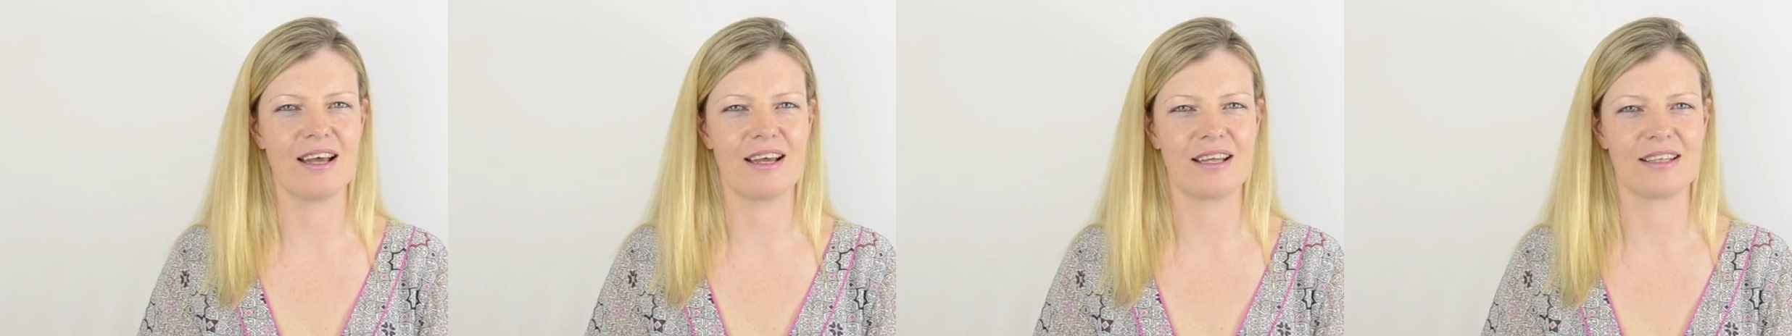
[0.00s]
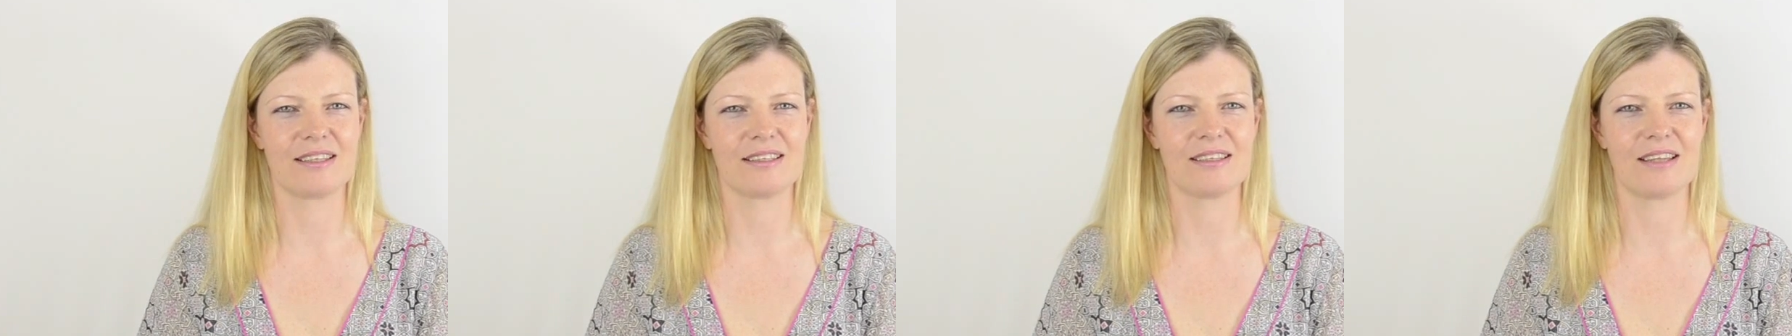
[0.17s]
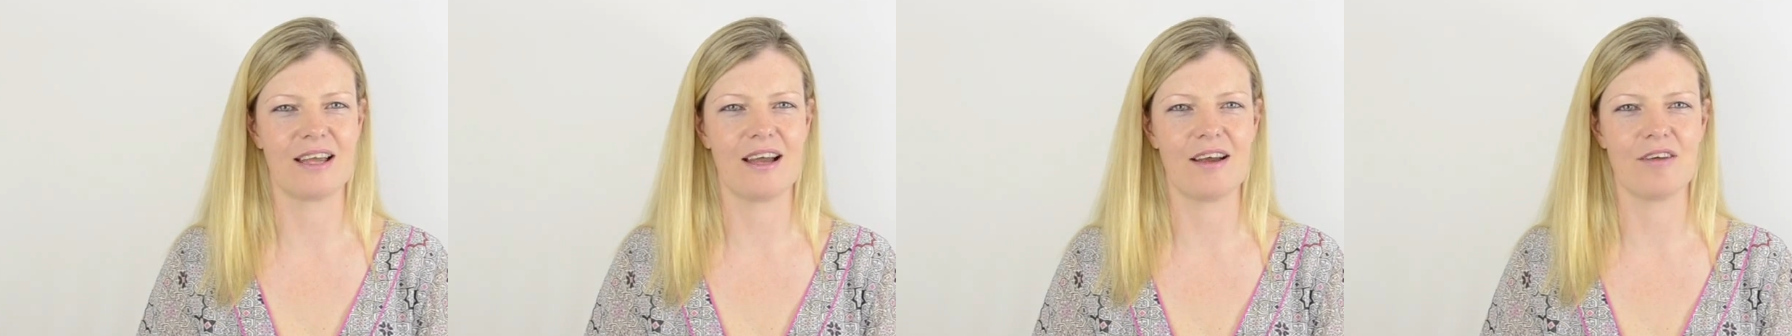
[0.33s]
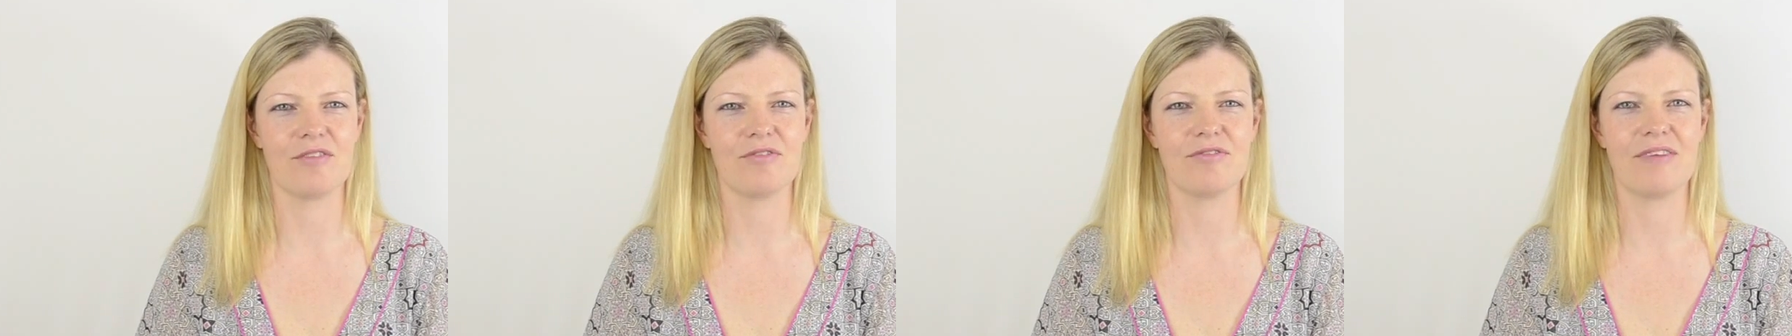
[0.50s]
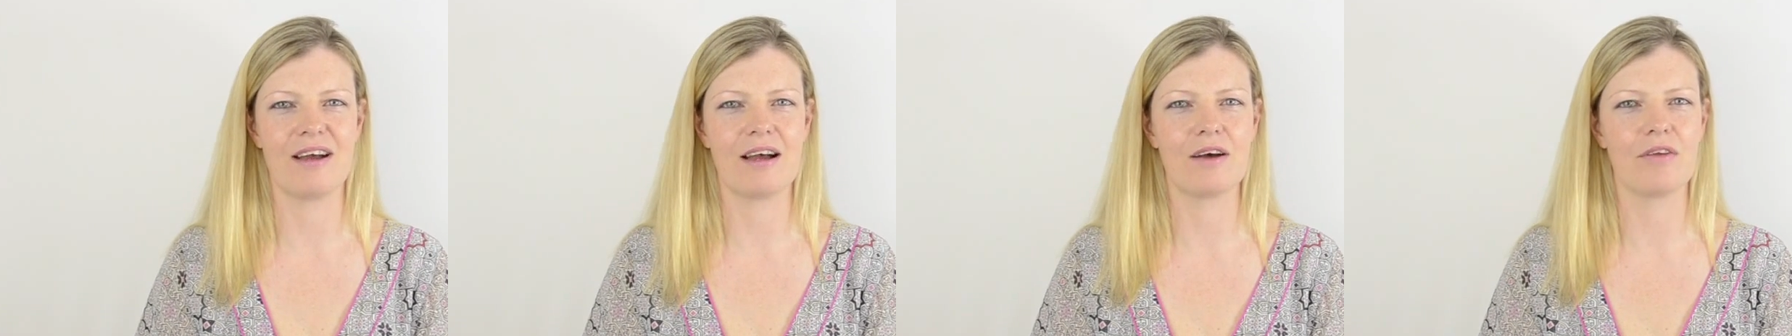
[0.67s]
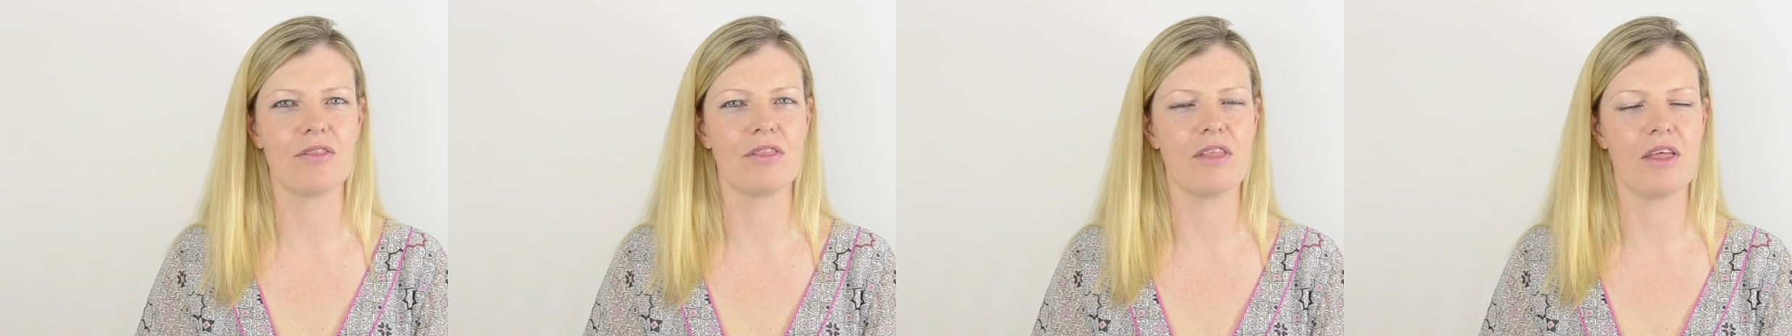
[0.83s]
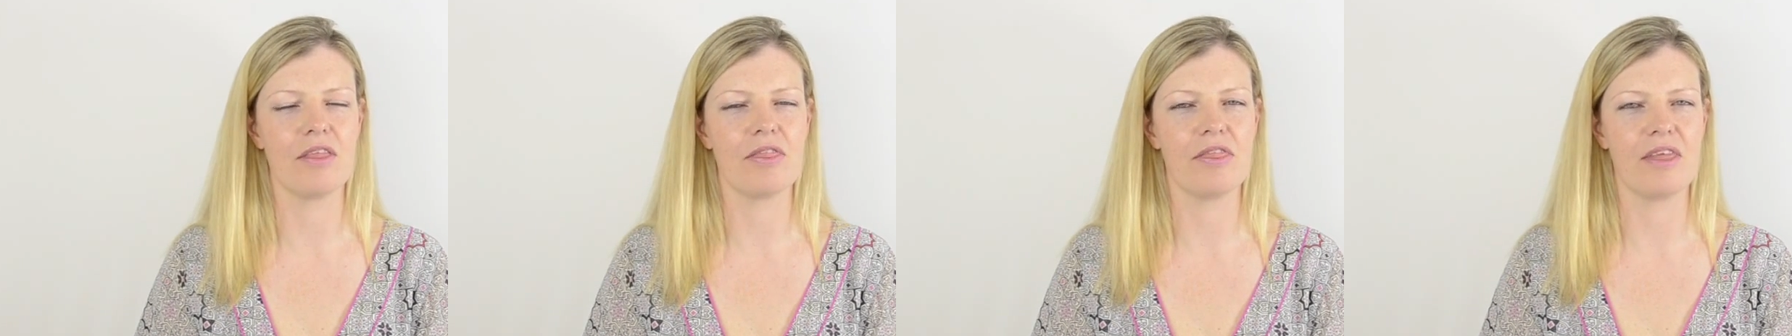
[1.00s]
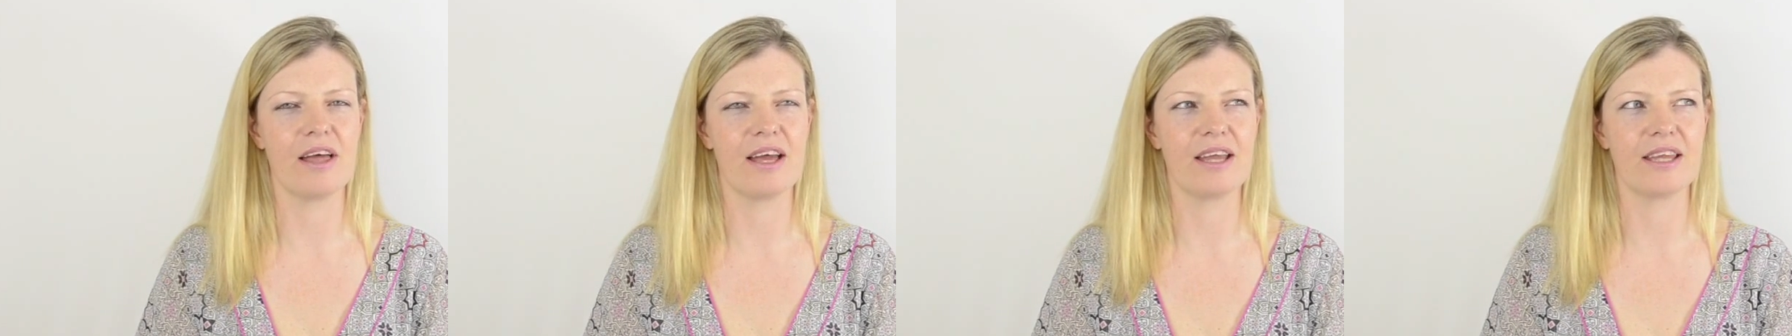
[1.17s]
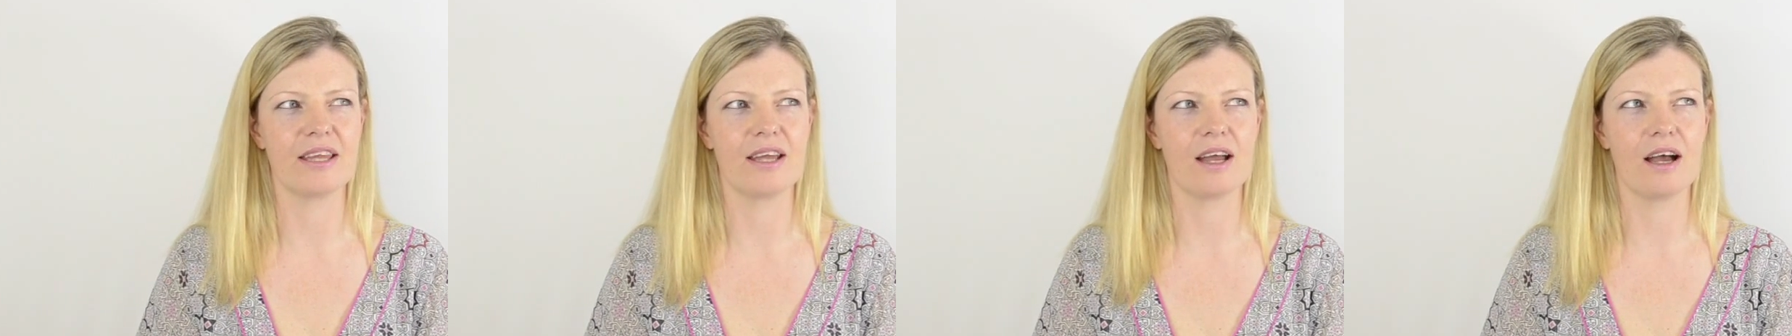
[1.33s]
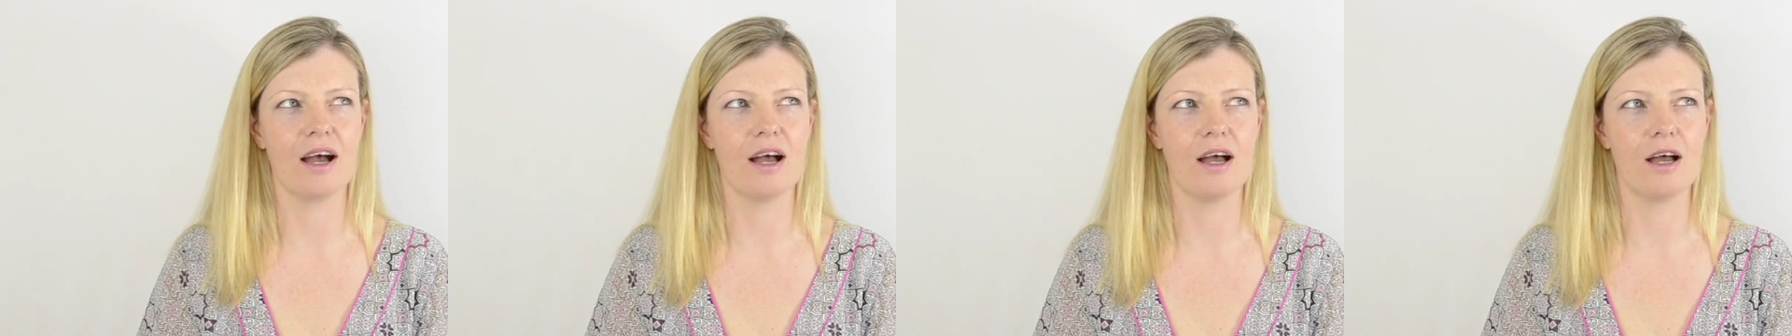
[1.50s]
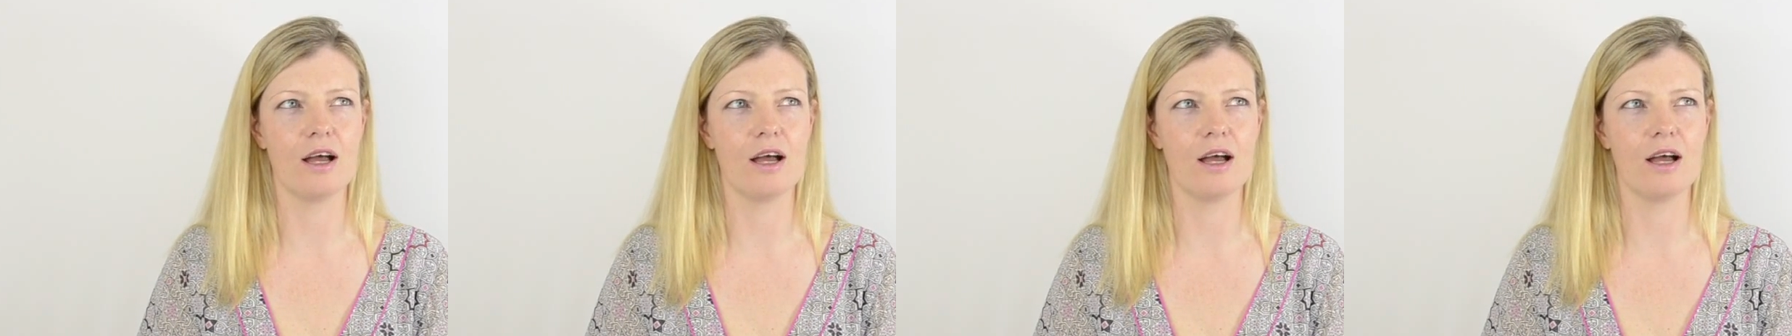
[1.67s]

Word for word: and I've found that they